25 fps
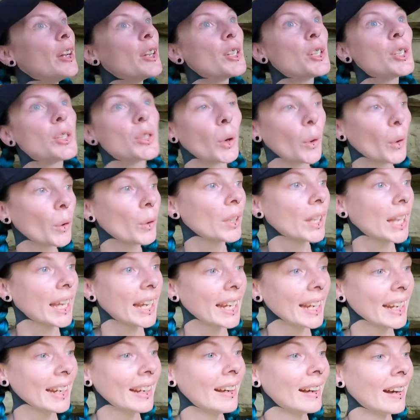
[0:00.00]

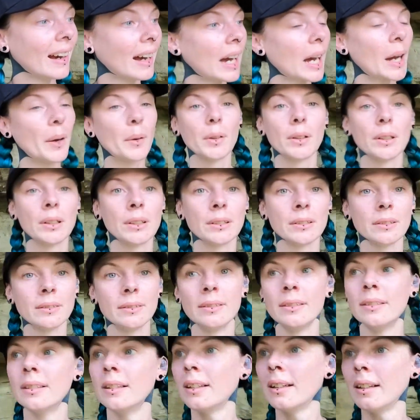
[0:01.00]
Surely I will
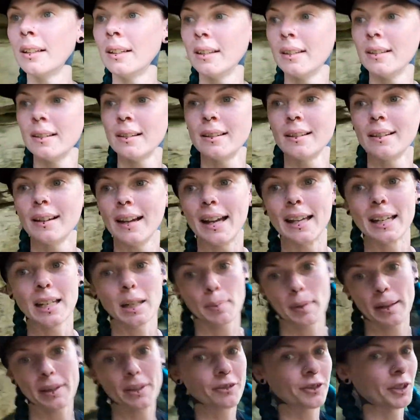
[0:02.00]
end
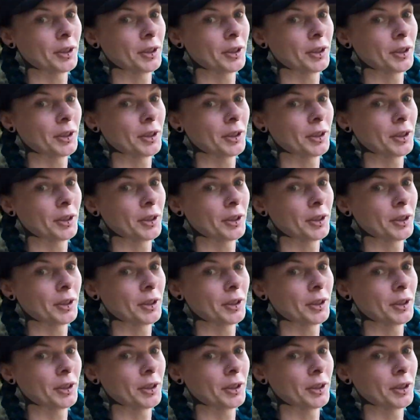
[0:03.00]
up at the